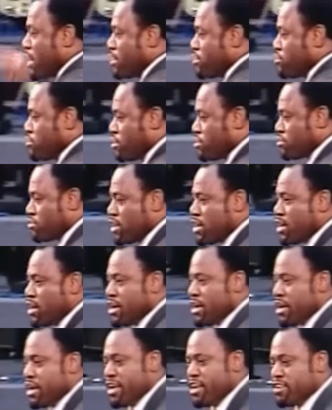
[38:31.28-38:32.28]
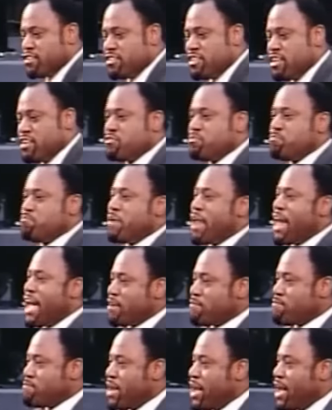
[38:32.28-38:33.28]
by the church. It's this
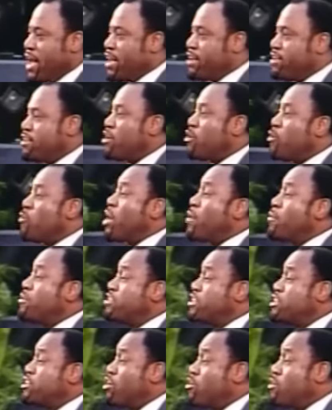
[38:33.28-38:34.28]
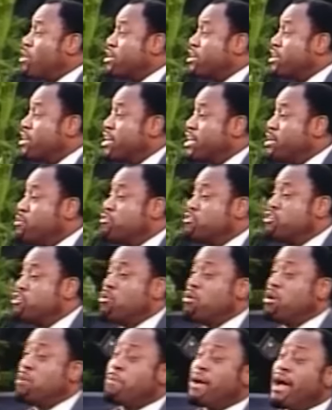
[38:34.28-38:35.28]
black man, where was he going? He was
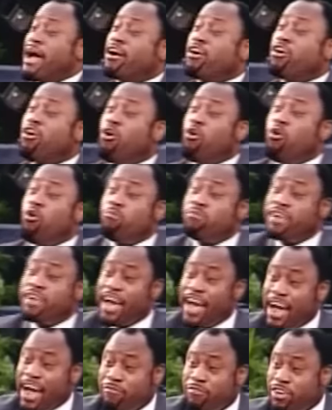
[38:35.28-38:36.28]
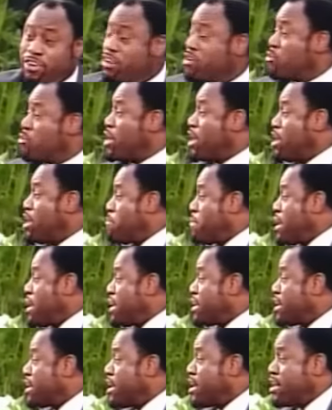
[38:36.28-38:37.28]
going back home to Africa. Where he
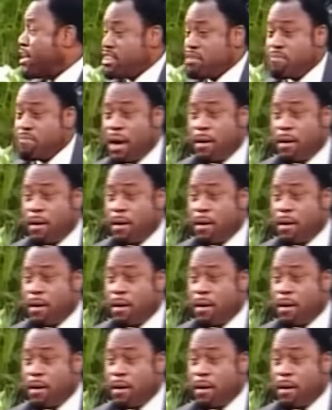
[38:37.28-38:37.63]
been? The